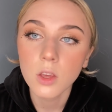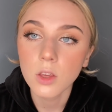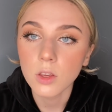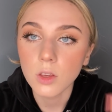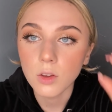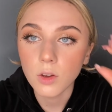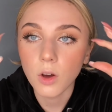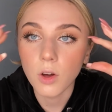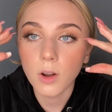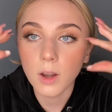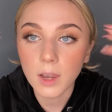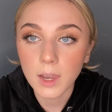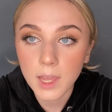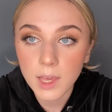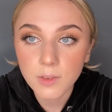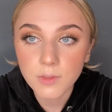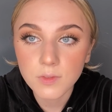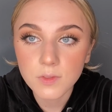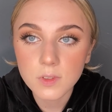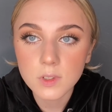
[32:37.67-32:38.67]
You got
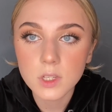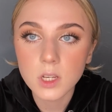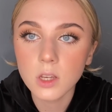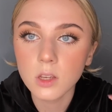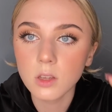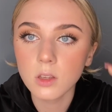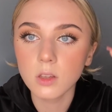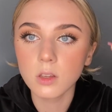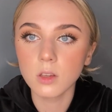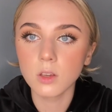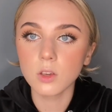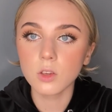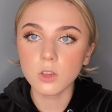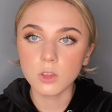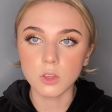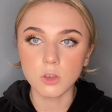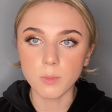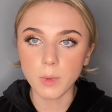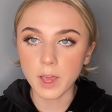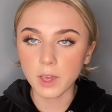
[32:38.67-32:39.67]
lift,
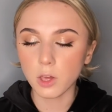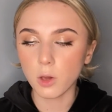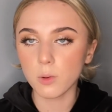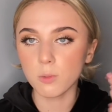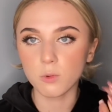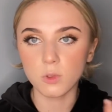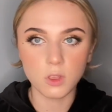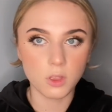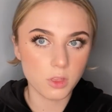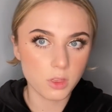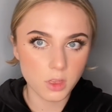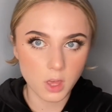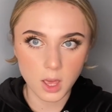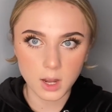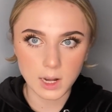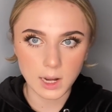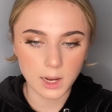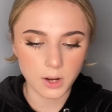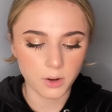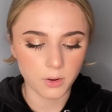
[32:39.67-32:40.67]
you might go in with a
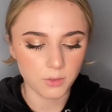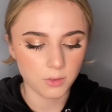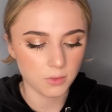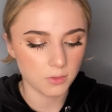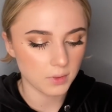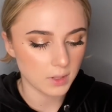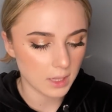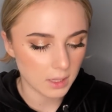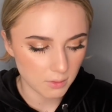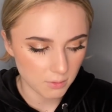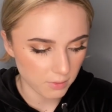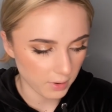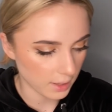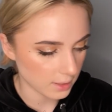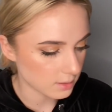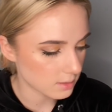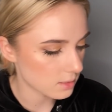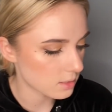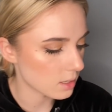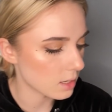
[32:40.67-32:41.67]
third layer if you're feeling
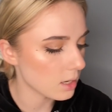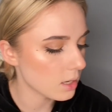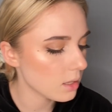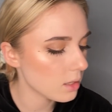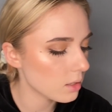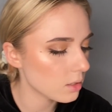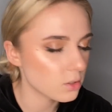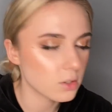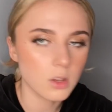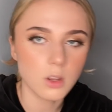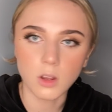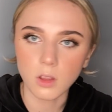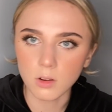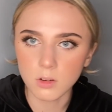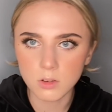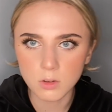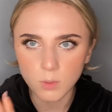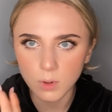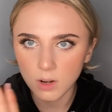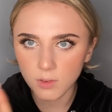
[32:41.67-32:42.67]
fancy. You know,
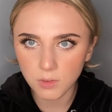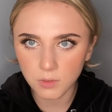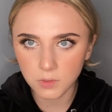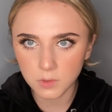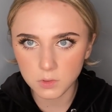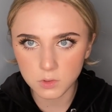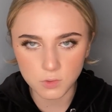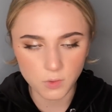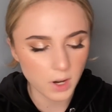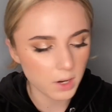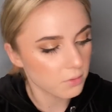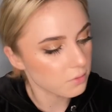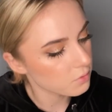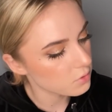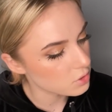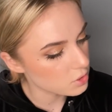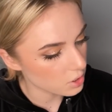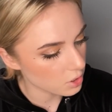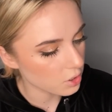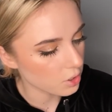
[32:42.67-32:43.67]
do whatever feels right
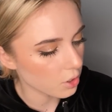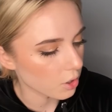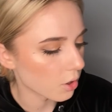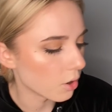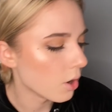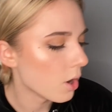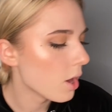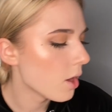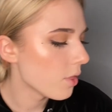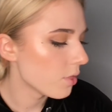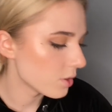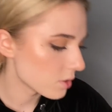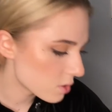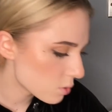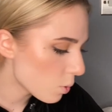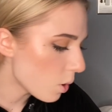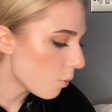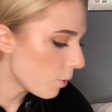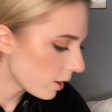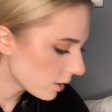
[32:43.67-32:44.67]
to you. This is
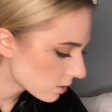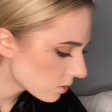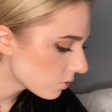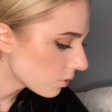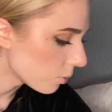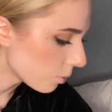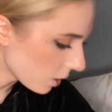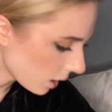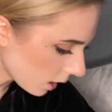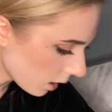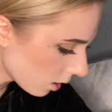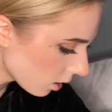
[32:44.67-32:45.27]
what works for me.